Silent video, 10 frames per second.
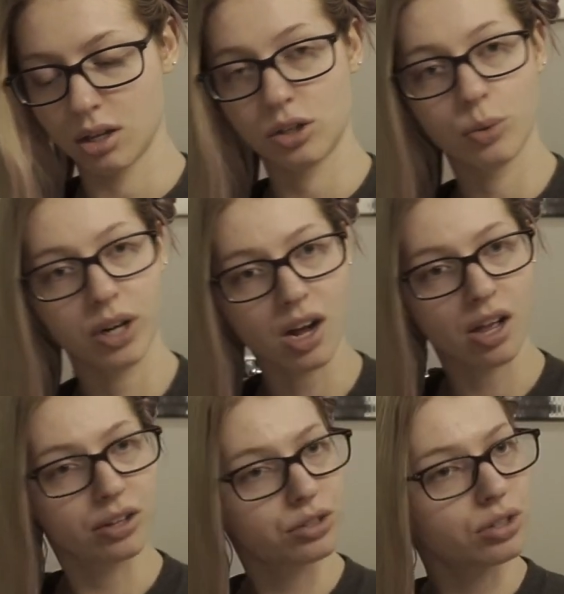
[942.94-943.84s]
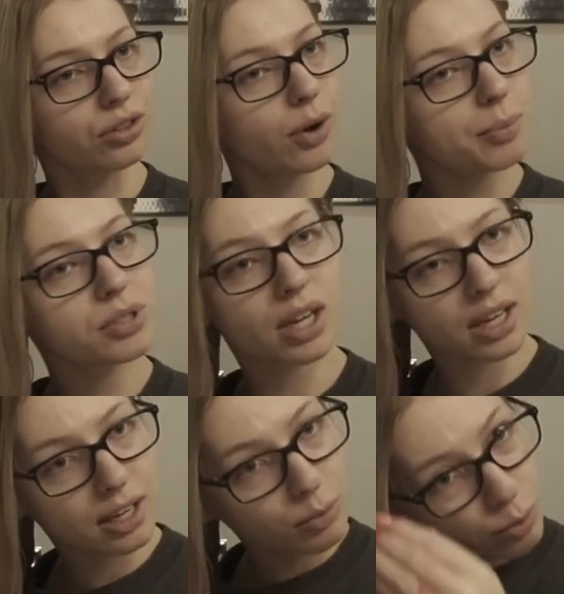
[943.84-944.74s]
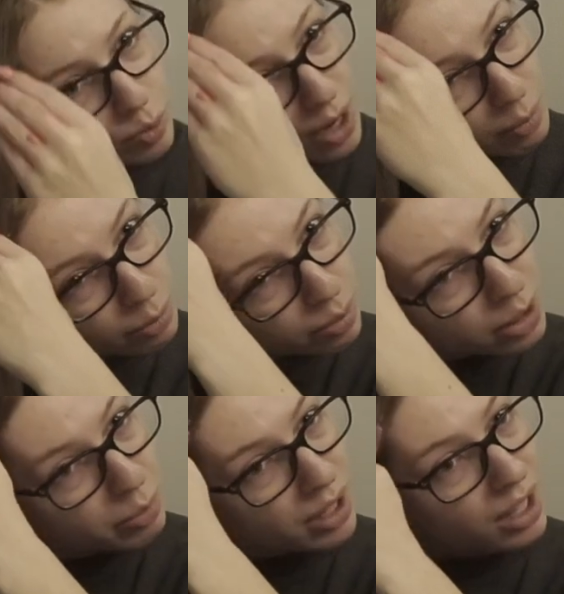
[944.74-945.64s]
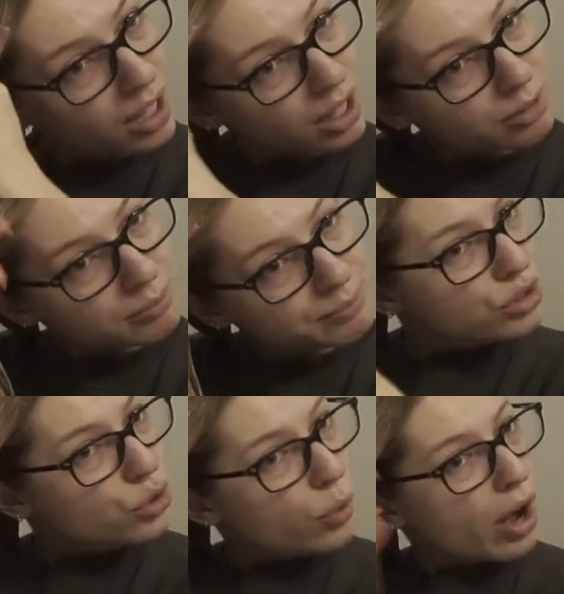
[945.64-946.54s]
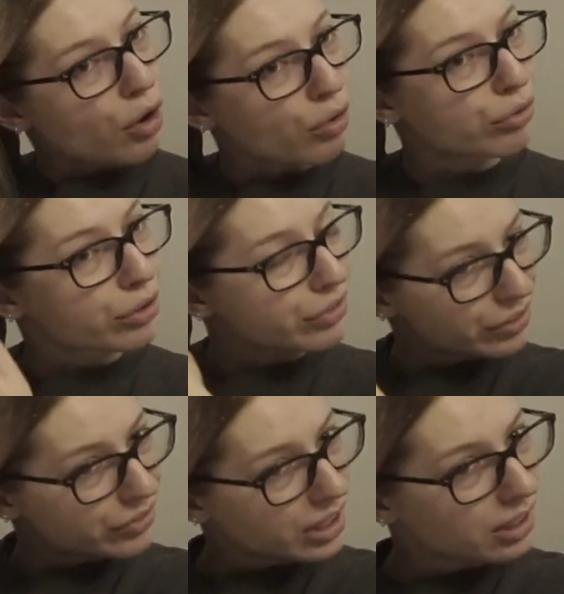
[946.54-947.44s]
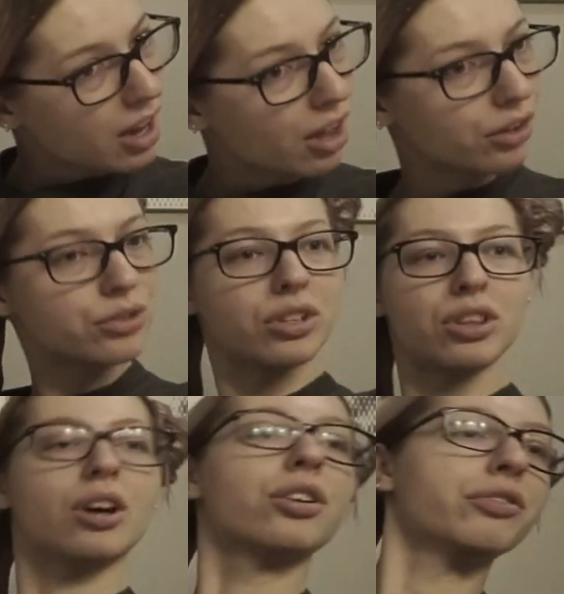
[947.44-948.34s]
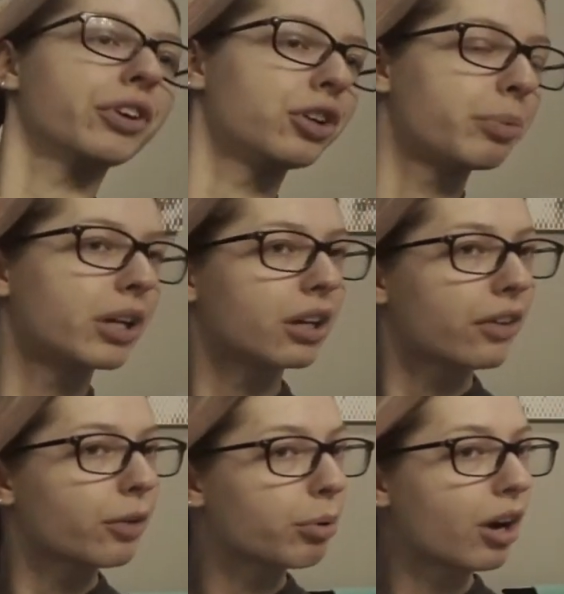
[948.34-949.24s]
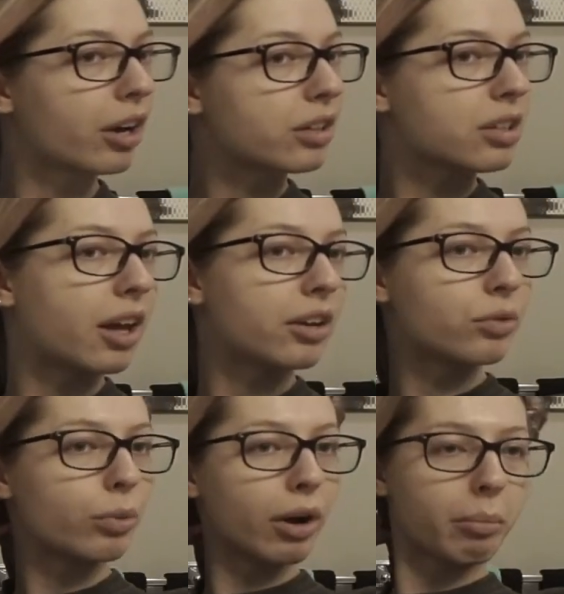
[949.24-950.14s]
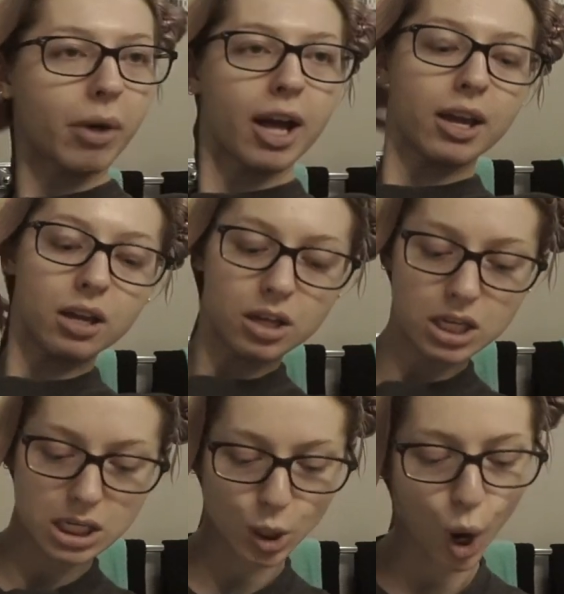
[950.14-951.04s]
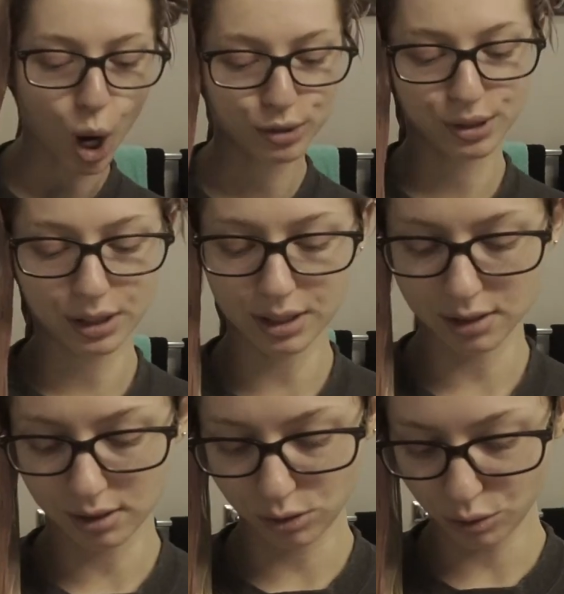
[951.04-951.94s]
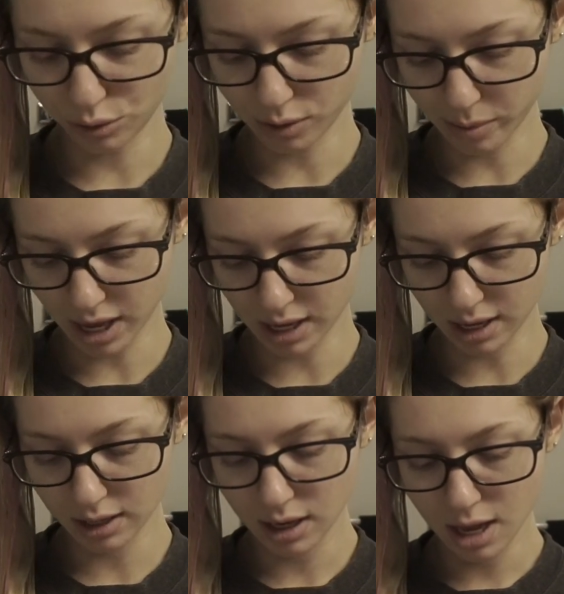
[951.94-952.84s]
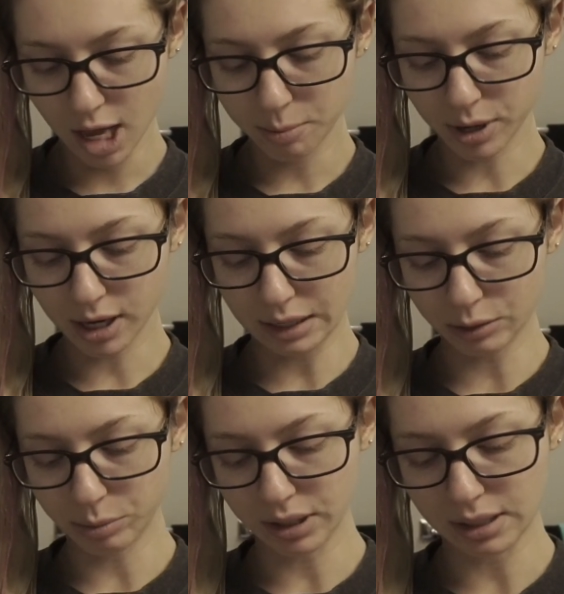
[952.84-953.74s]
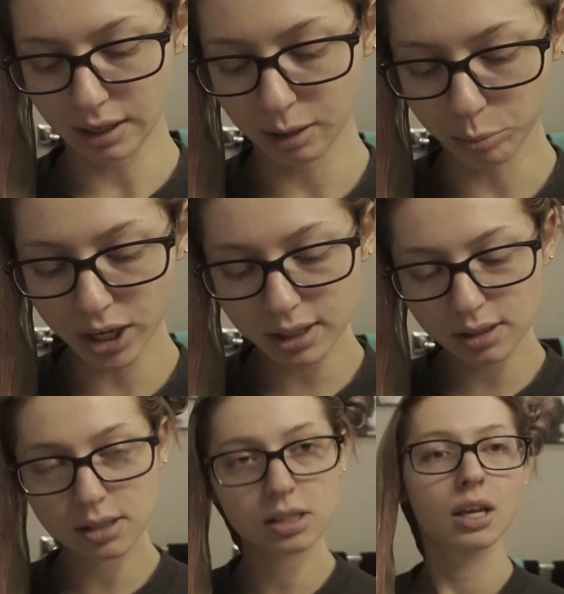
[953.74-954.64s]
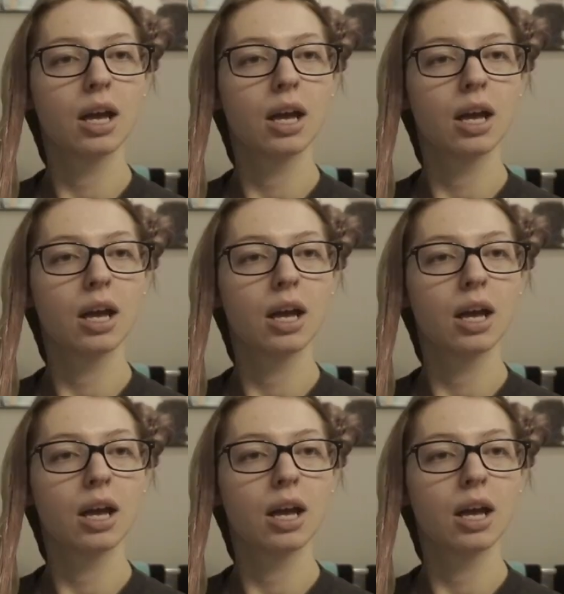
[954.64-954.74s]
$20 on the website, it will probably be 12 or $15 at the auto fair, depending on the product and what my cost is to make it. But I will be selling prints,